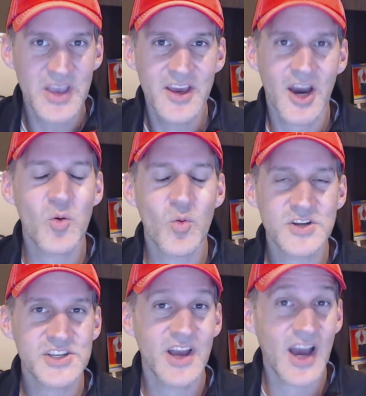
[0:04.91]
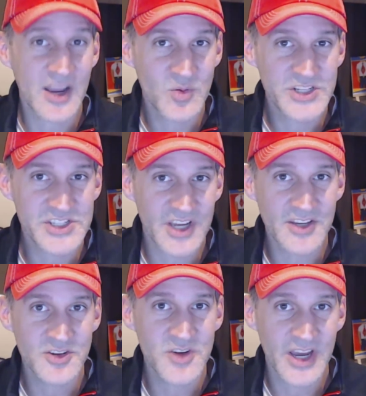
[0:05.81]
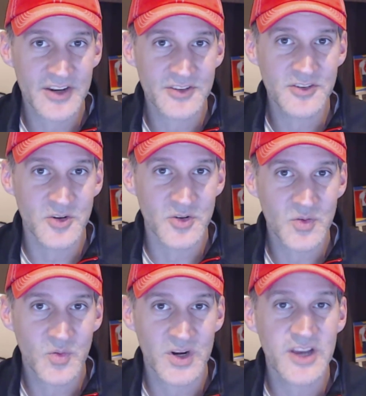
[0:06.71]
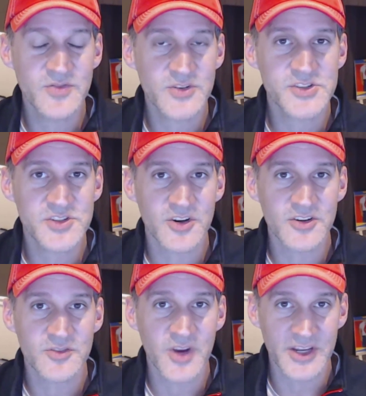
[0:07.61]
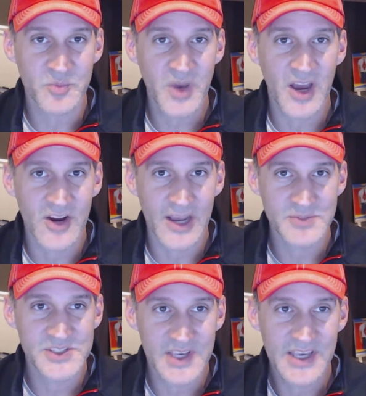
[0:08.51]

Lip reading: on what I wish I knew how to do when I first started writing Power Apps.